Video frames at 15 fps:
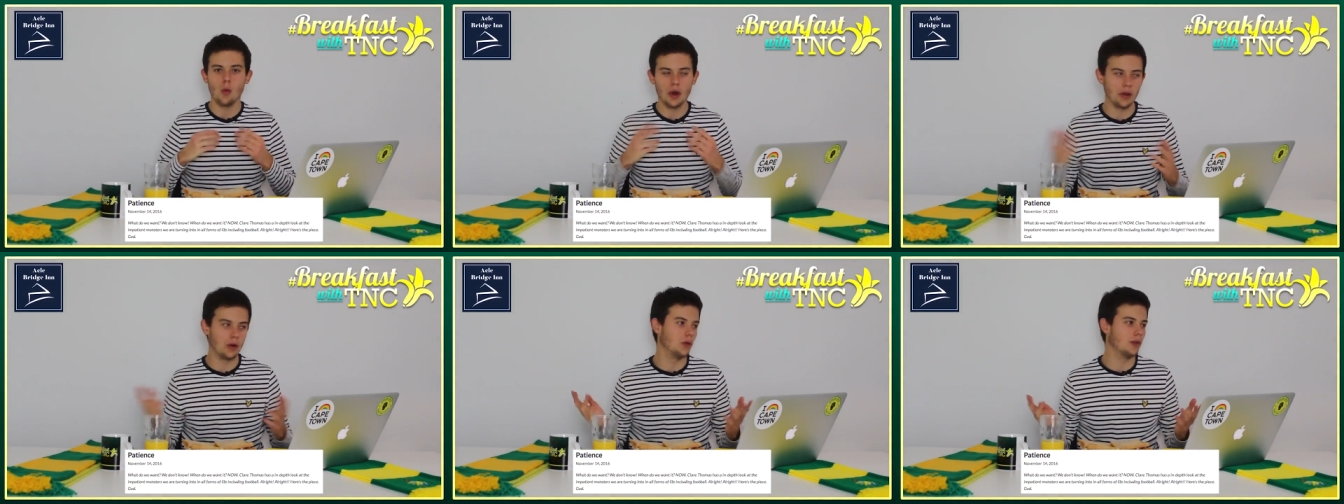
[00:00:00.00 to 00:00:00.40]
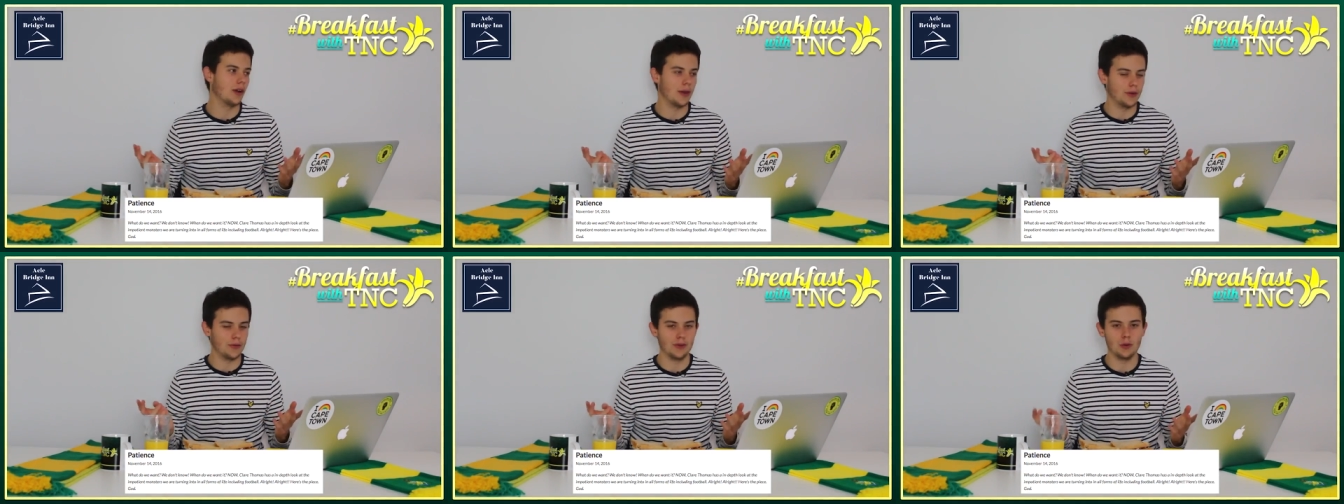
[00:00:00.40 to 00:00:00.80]
We all
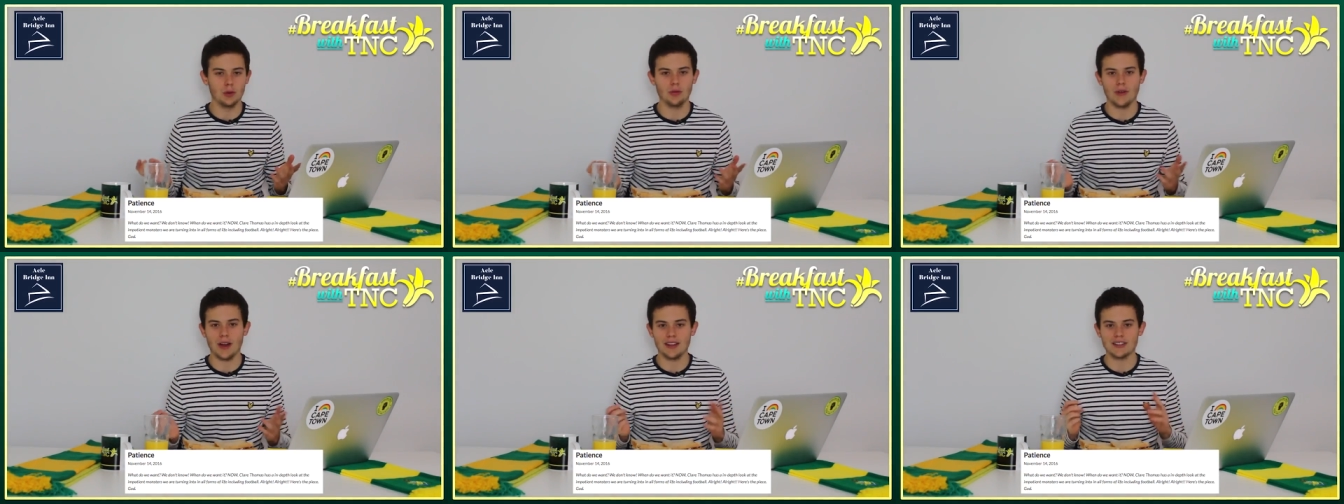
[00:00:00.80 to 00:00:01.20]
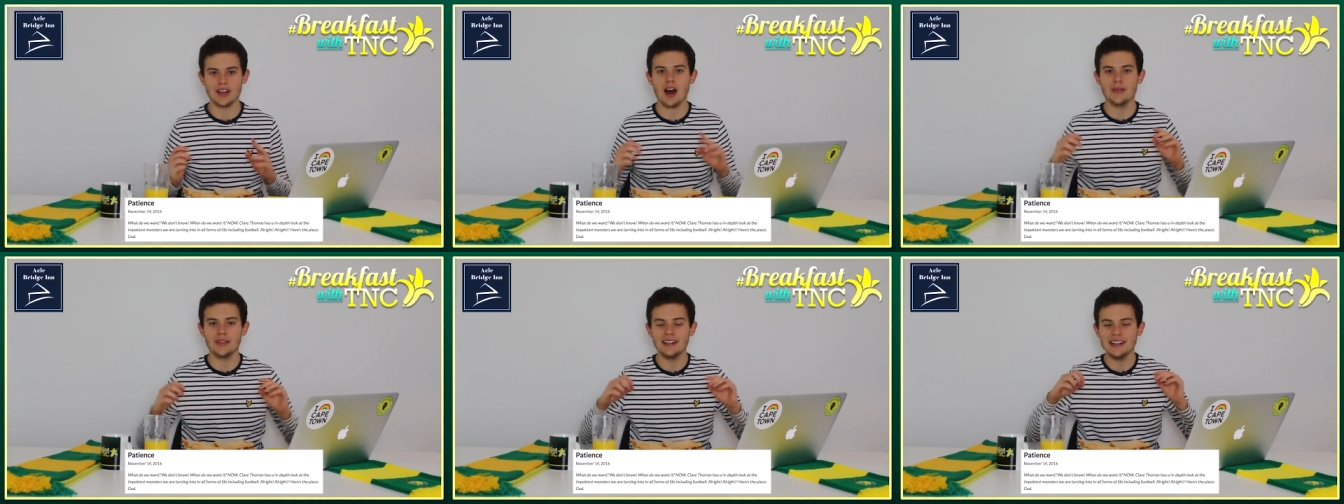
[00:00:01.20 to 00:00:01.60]
know that football fans
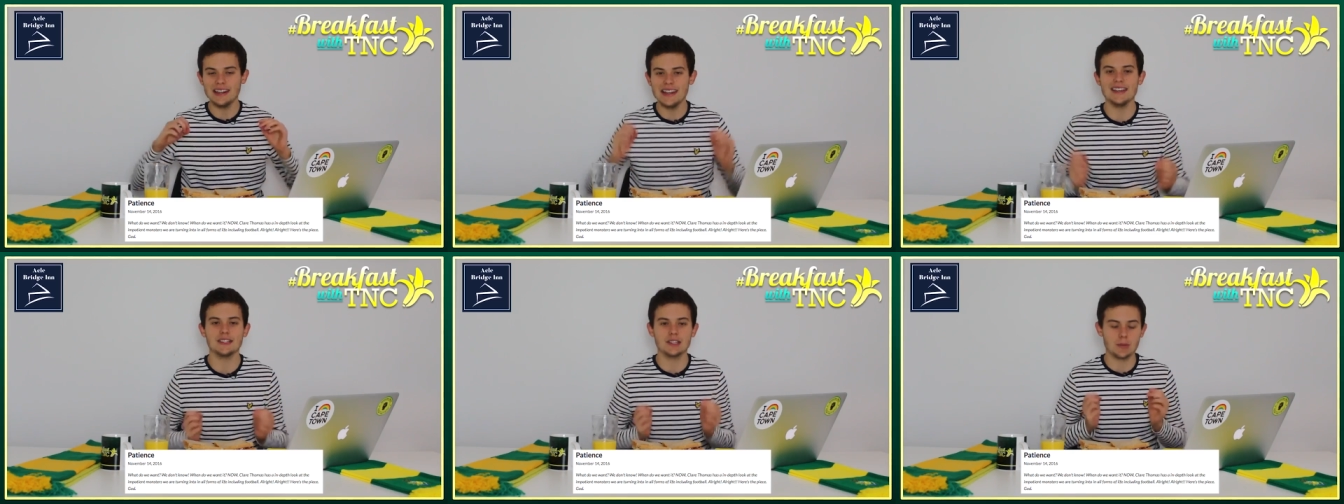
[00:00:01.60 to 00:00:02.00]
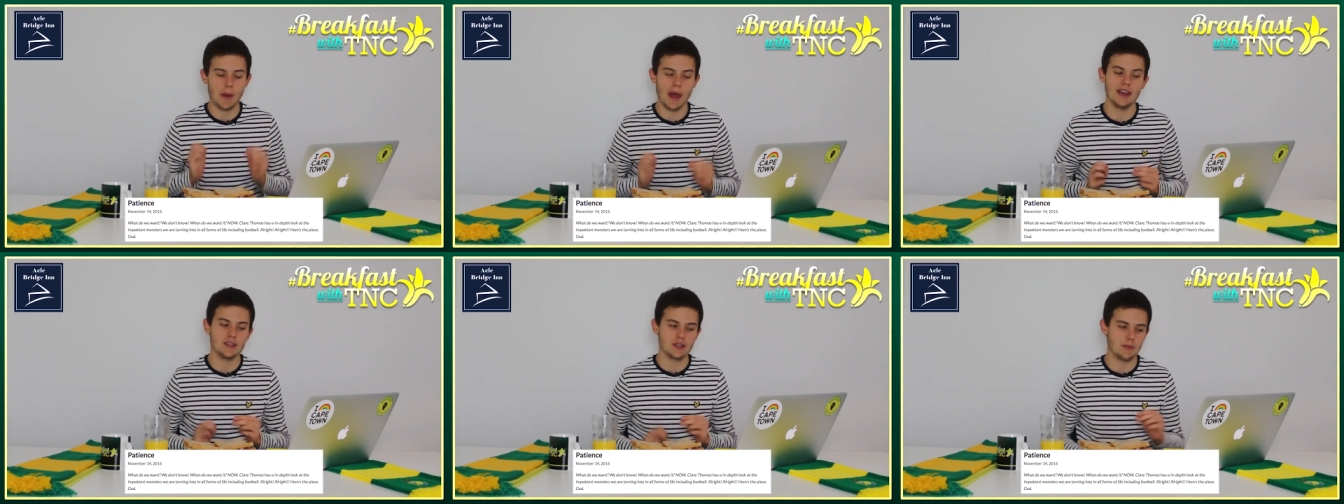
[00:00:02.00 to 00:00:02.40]
are the least
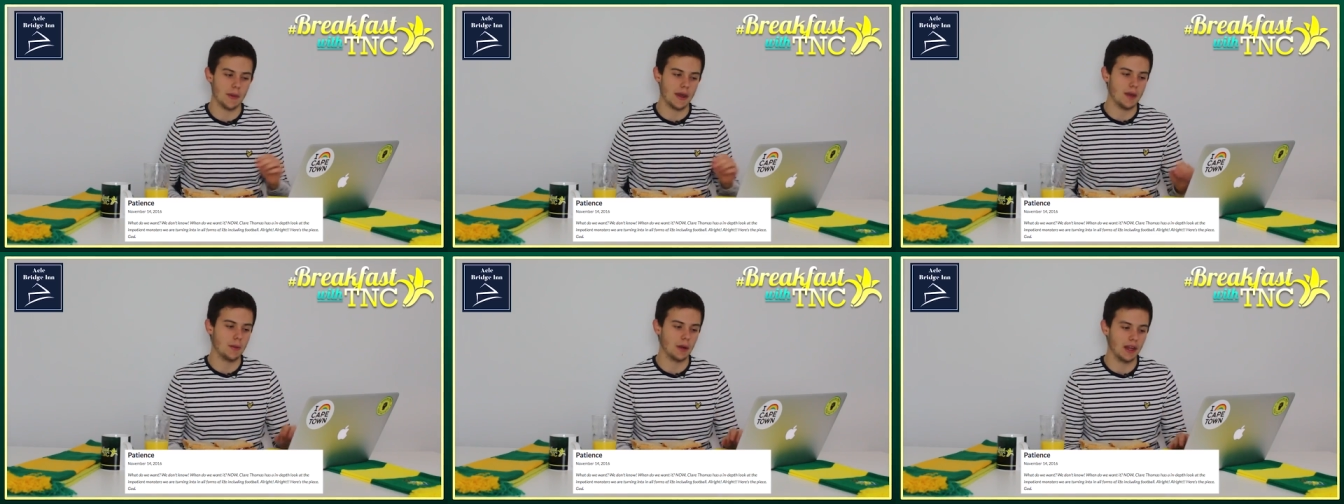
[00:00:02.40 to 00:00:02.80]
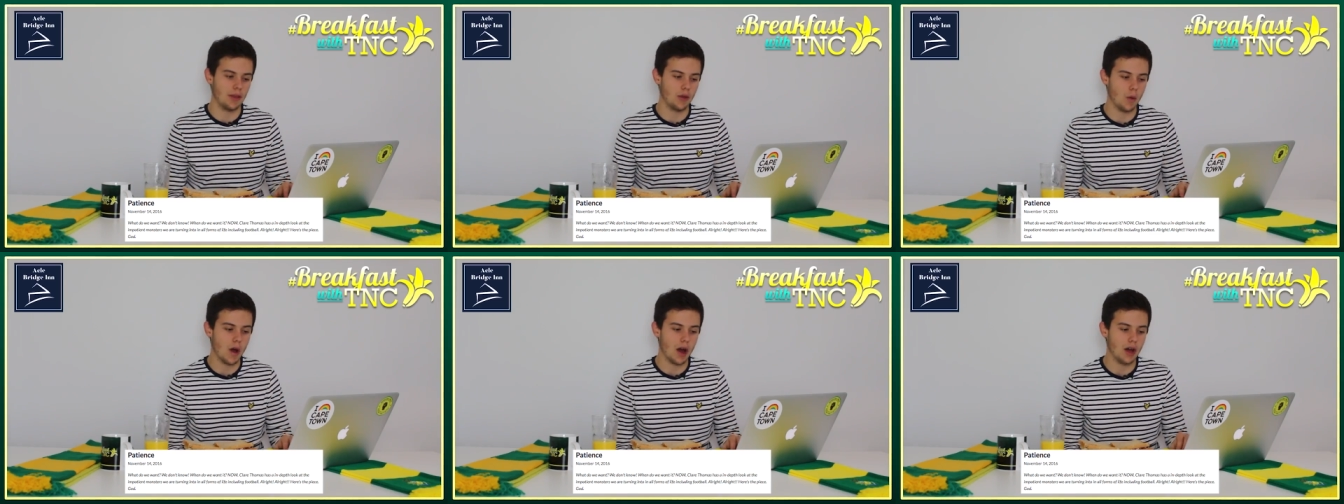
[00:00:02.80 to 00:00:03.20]
patient people
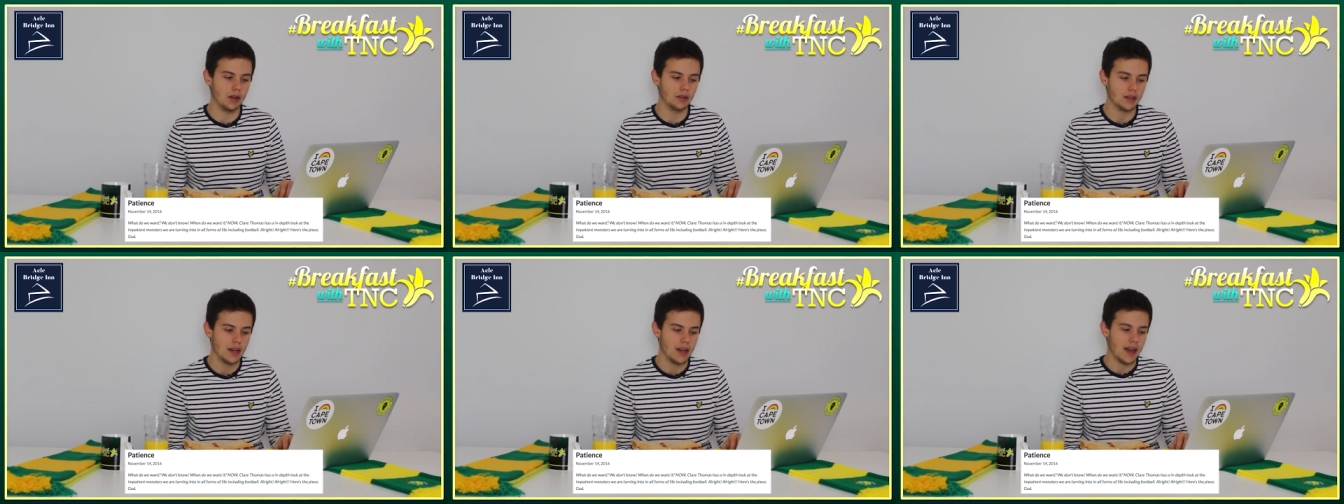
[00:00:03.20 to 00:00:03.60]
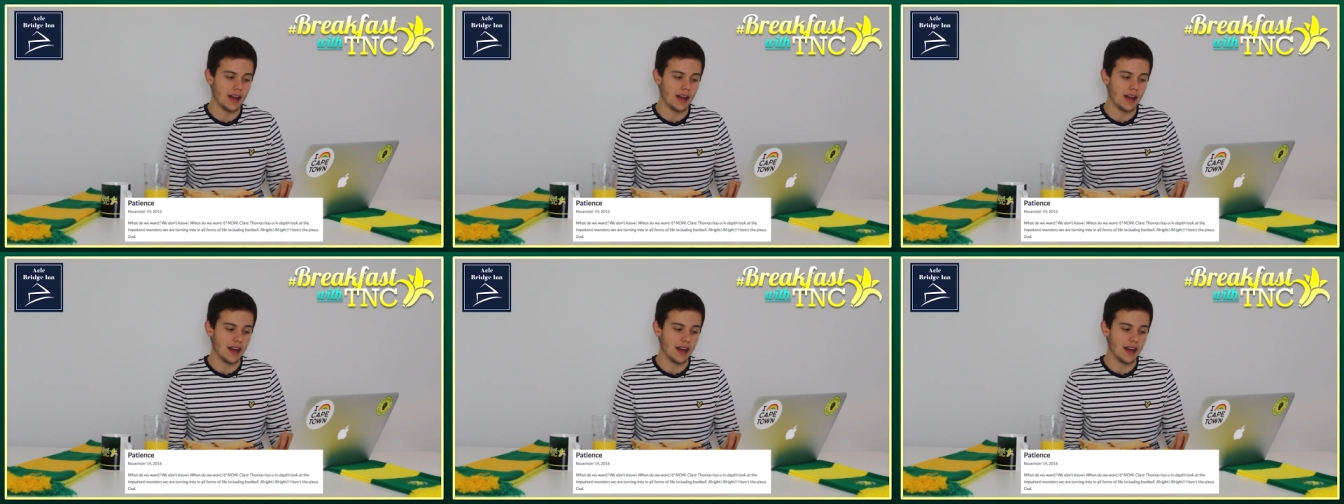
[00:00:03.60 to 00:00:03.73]
in the world.